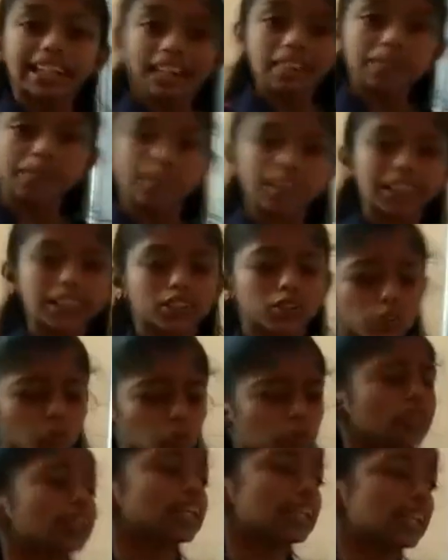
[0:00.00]
Temperate
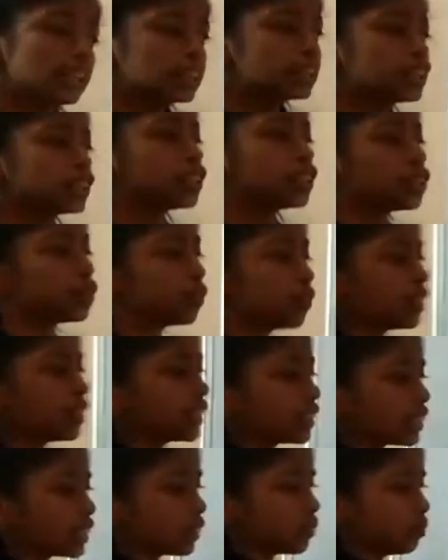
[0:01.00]
zone is
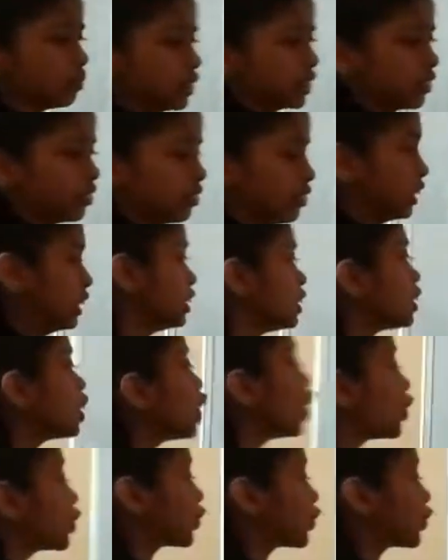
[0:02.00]
situated between